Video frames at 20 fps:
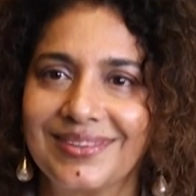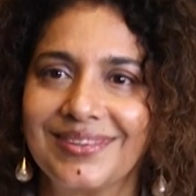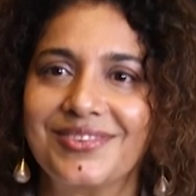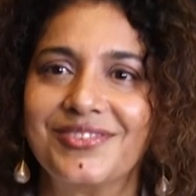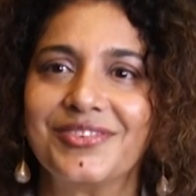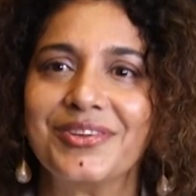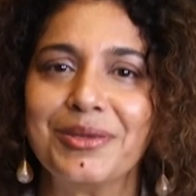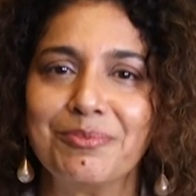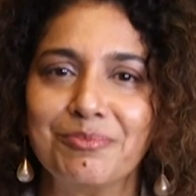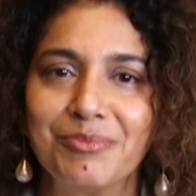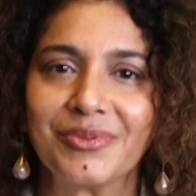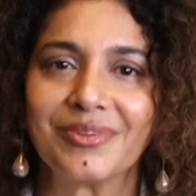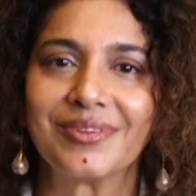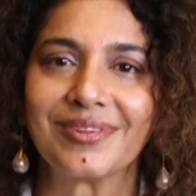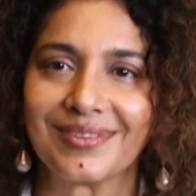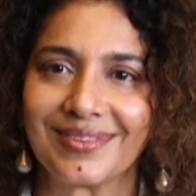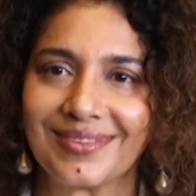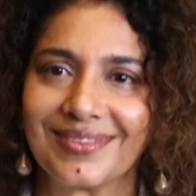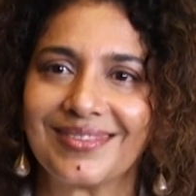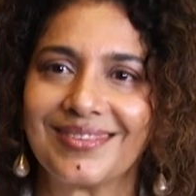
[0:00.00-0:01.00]

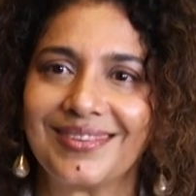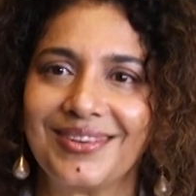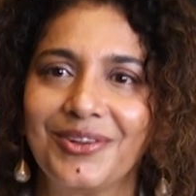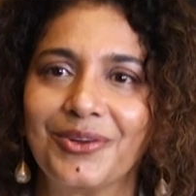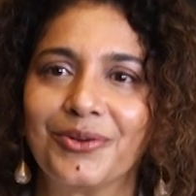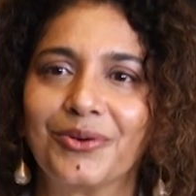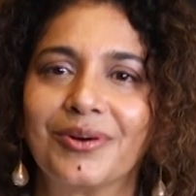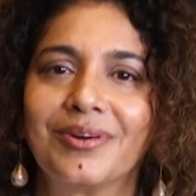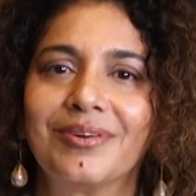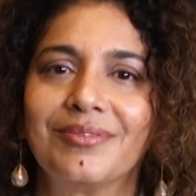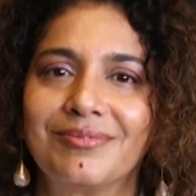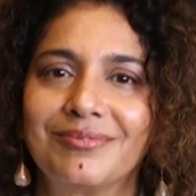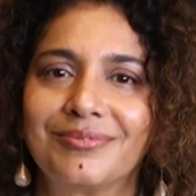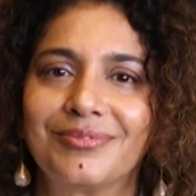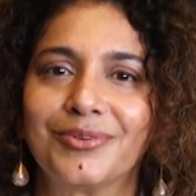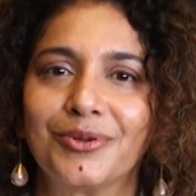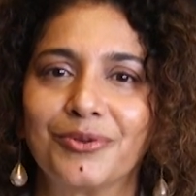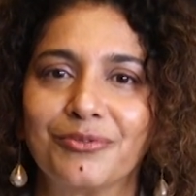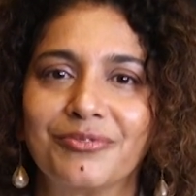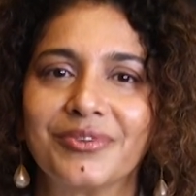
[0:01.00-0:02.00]
dreams, you know,
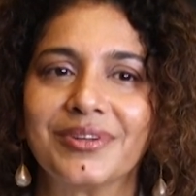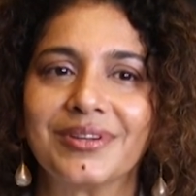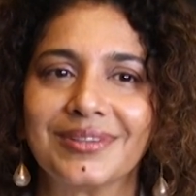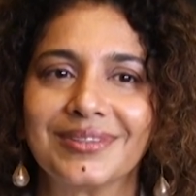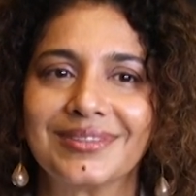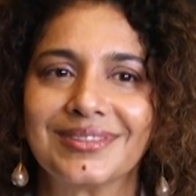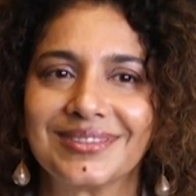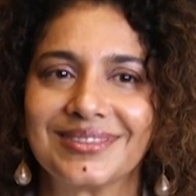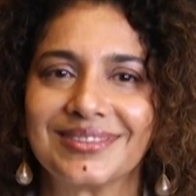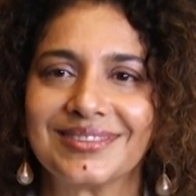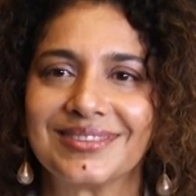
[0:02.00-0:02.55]
fulfilled.